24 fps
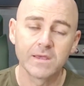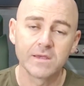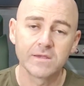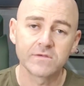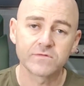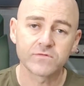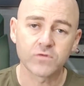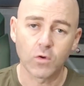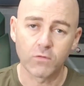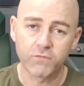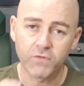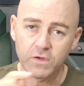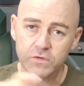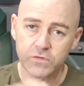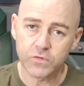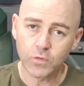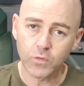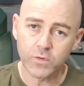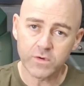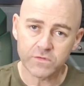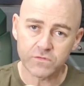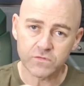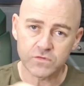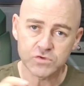So if I
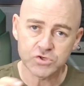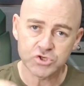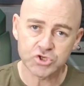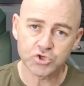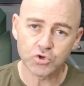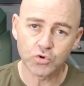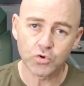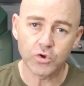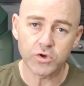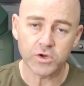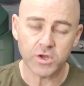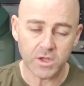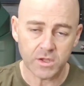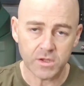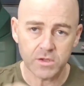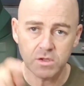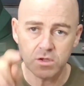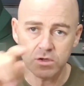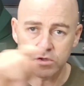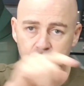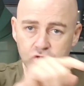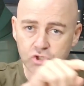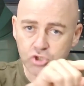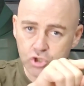do it as a short,
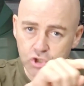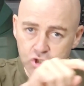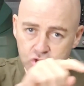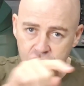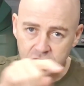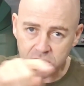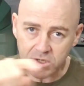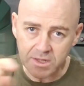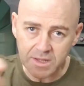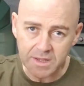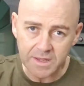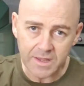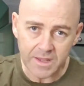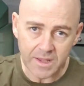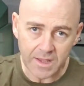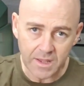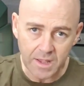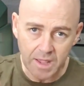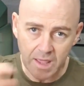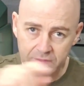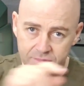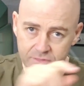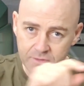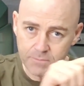usually
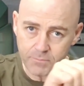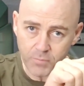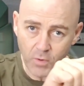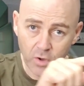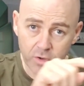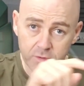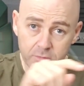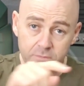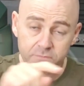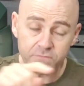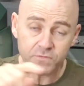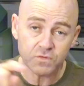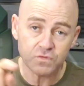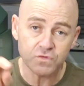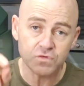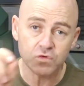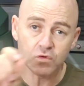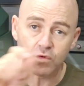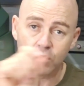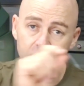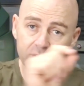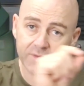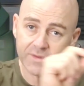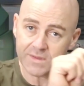at the bottom of the
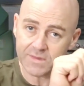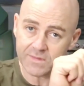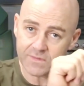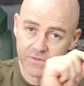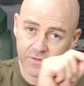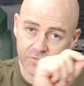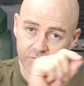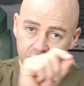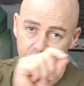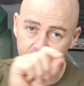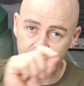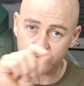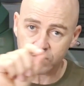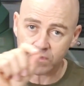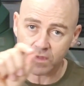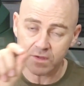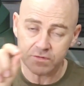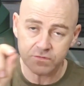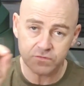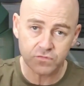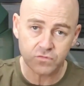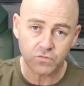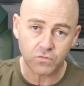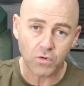short
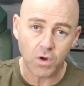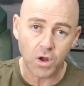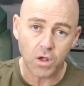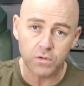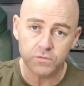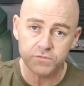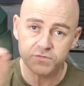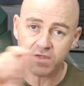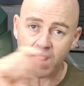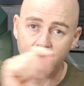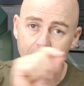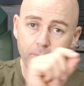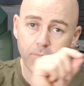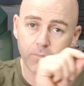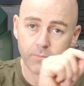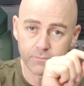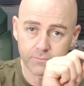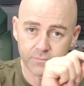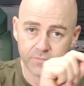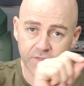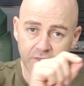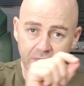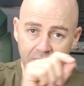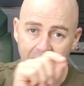it scrolls up
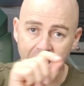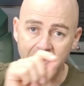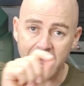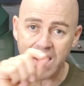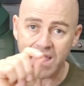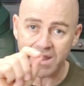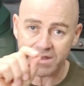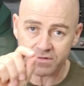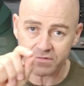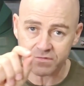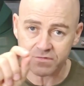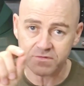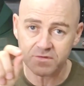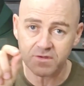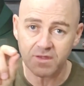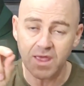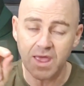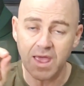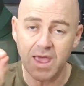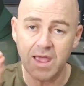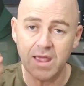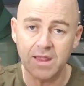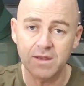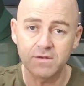the artist
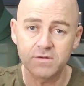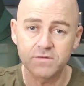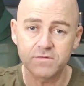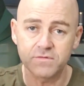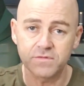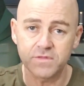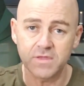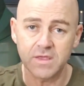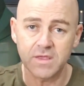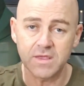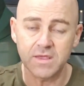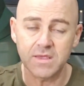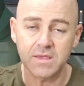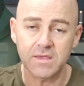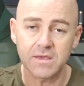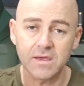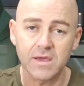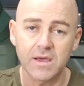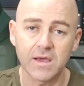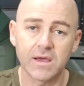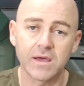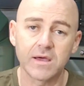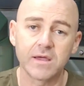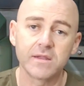and
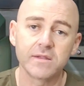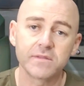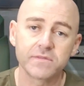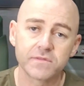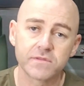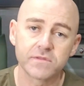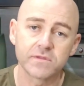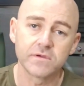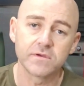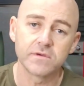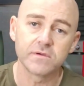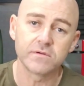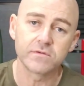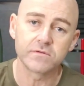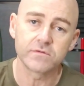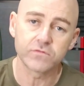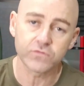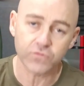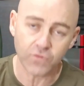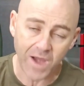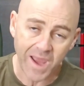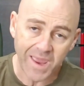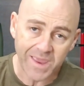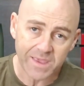the
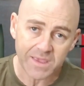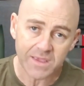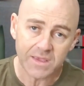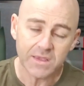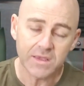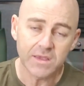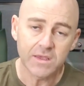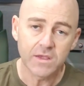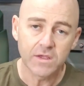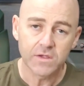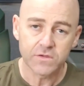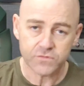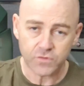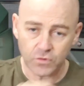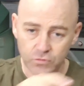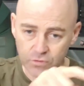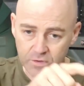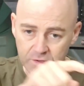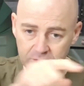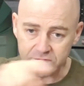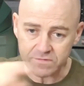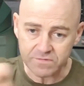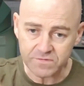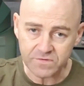track, so
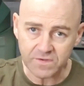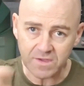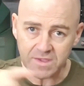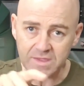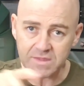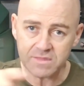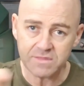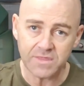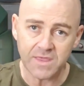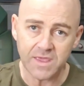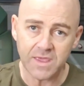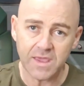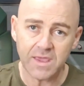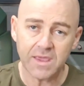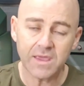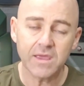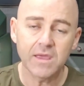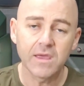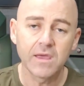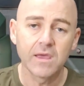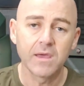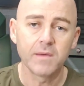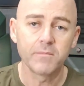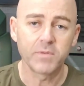you can see it there.
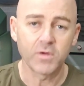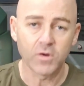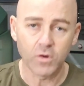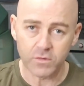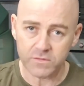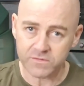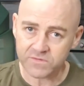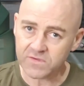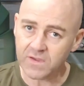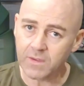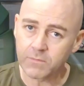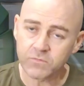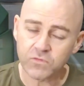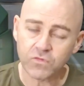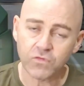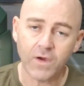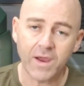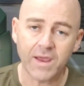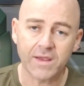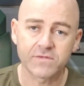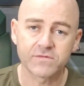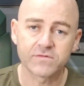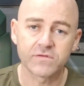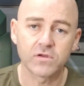But on some
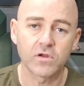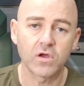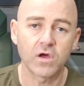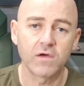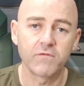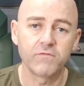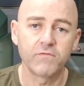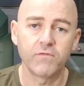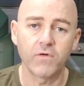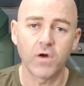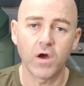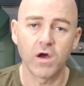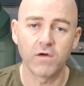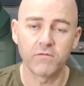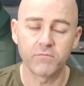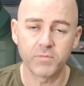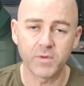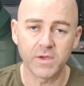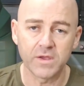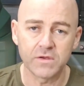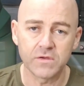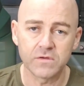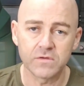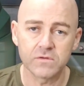tracks that I've
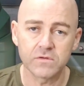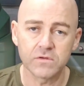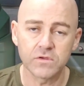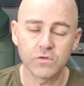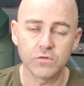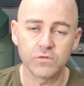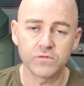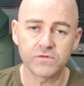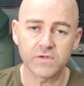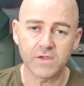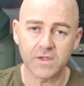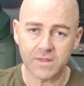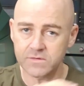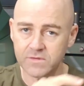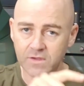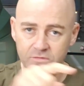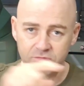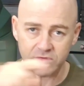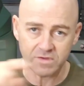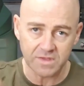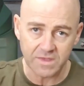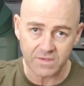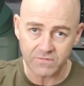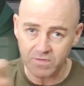been using, it
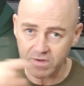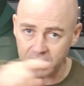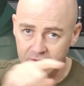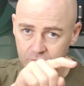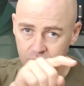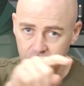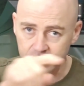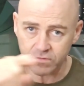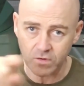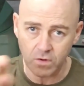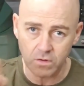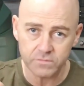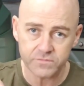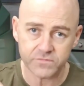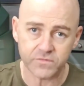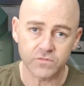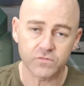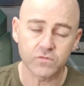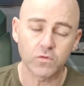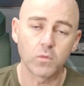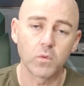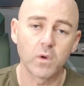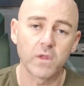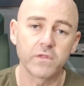doesn't give any results as
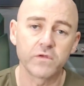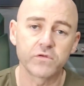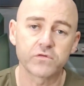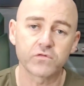to what the